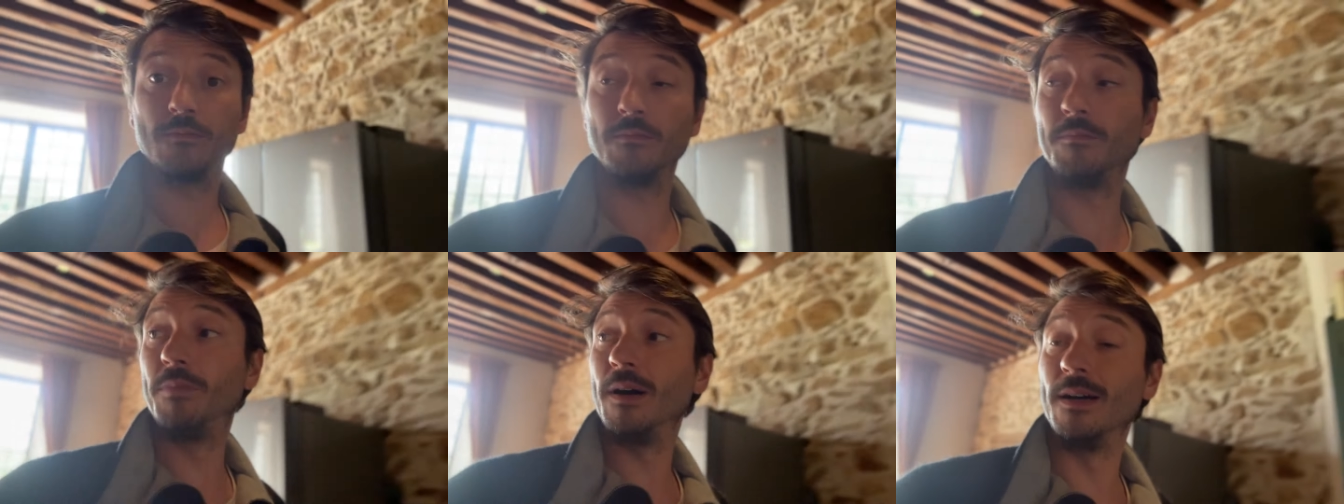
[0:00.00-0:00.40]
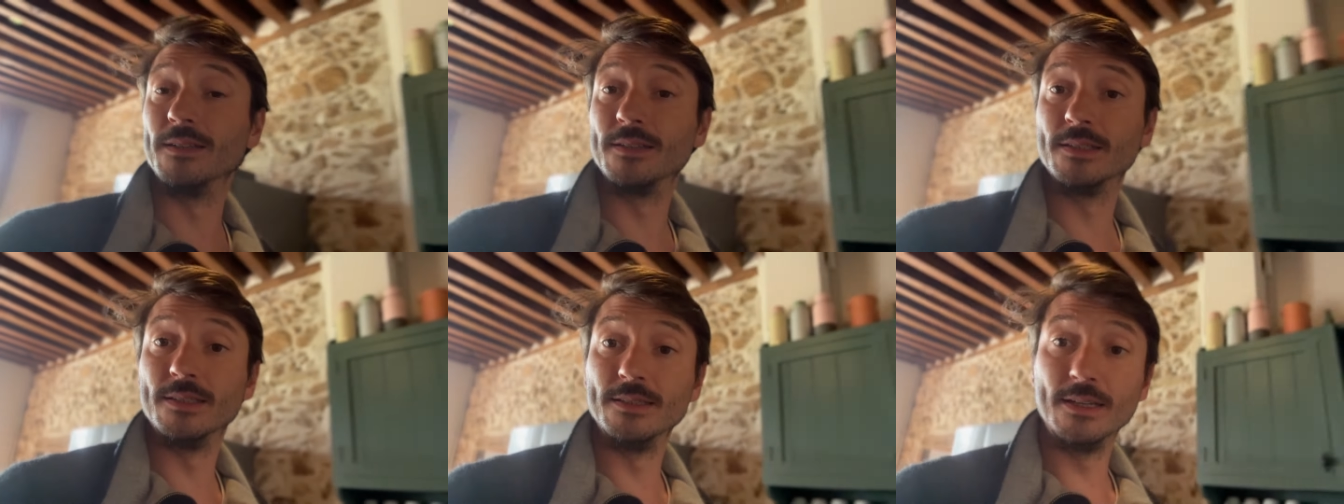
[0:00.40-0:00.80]

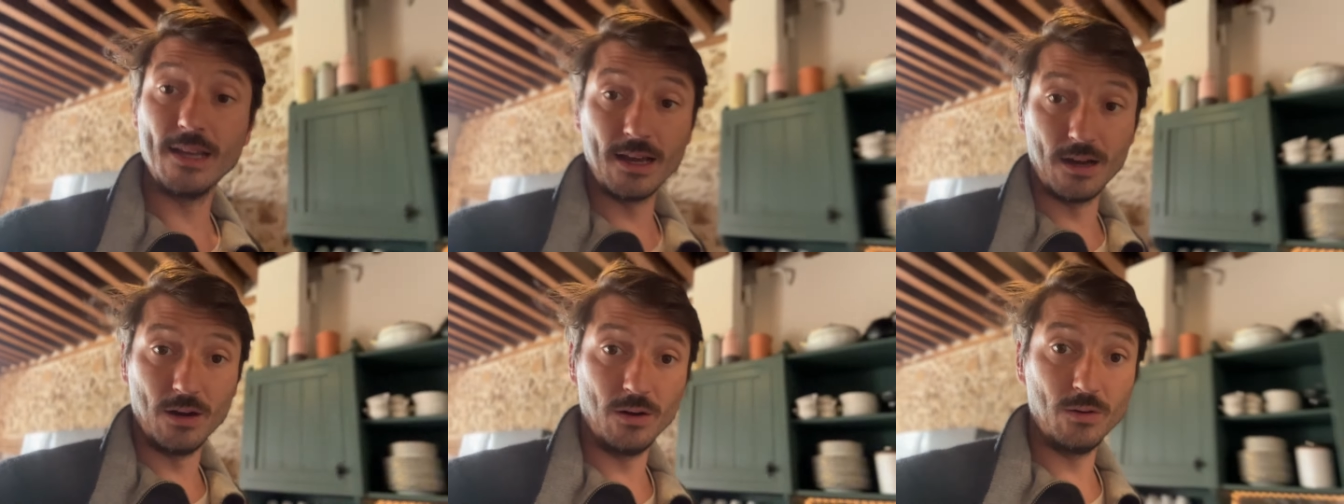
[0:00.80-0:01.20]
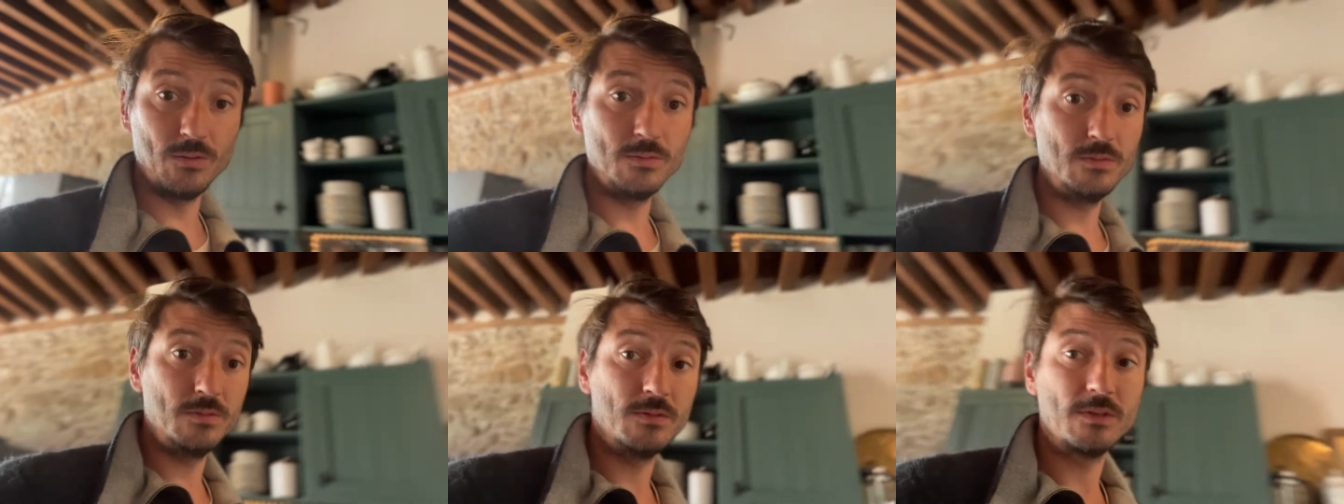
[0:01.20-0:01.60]
But
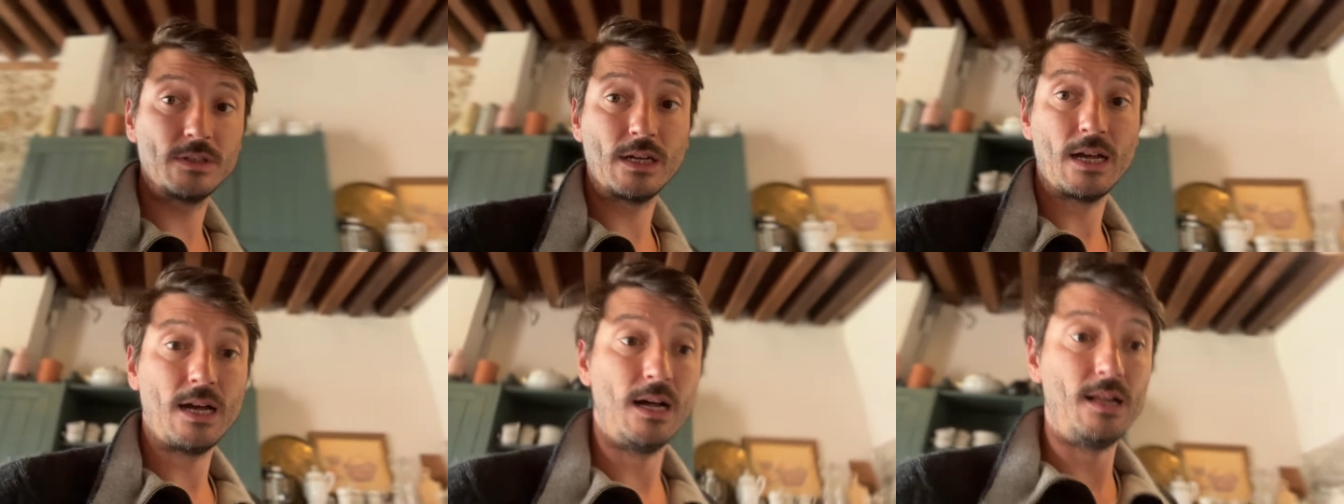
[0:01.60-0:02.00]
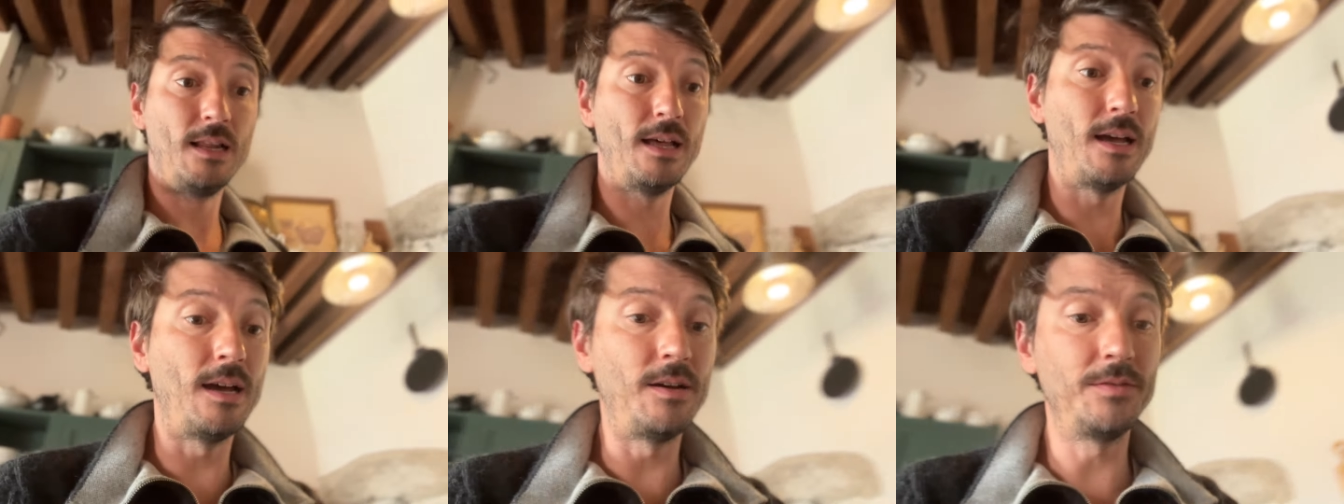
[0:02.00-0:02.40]
now I'll
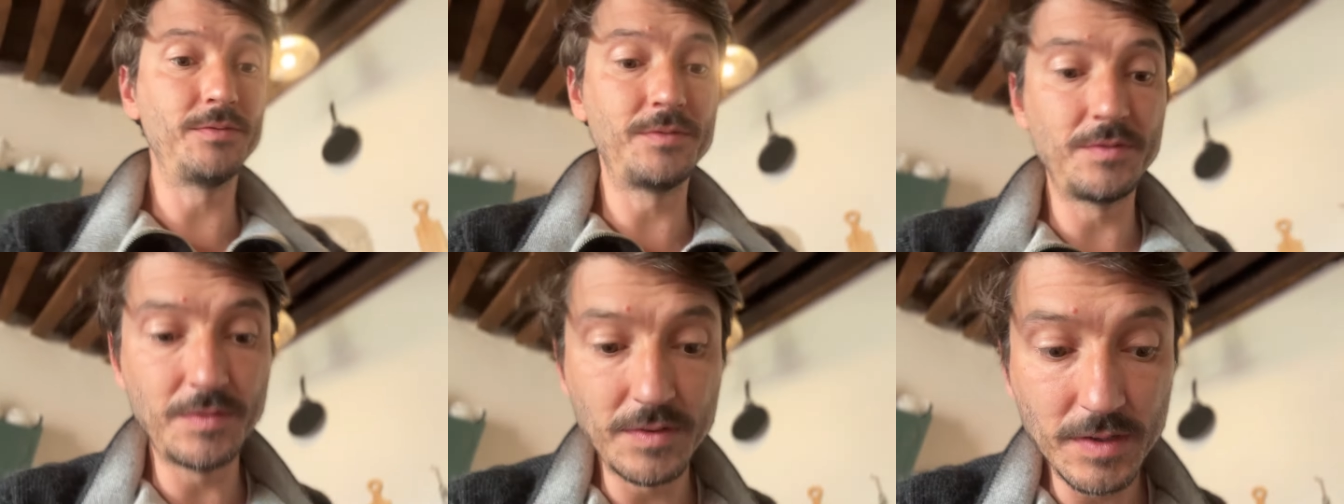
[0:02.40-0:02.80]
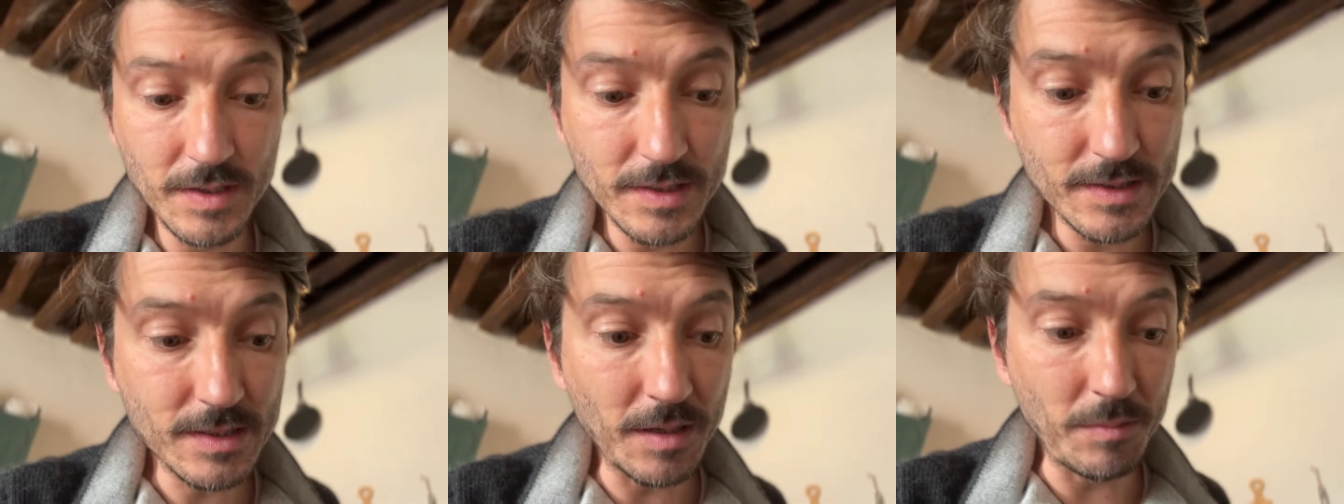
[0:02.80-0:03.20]
have
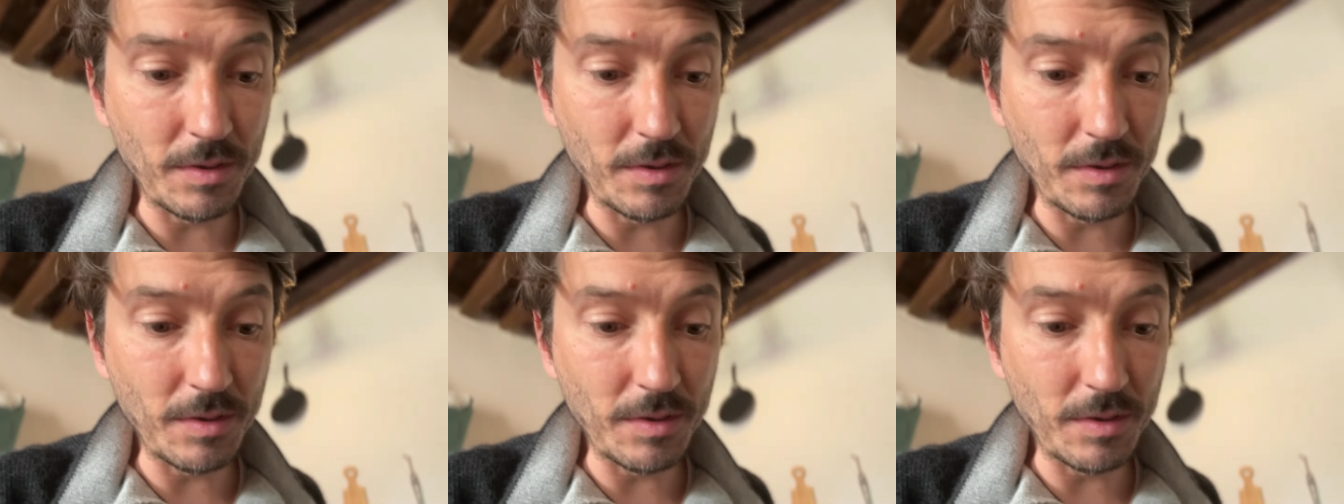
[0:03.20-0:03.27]
some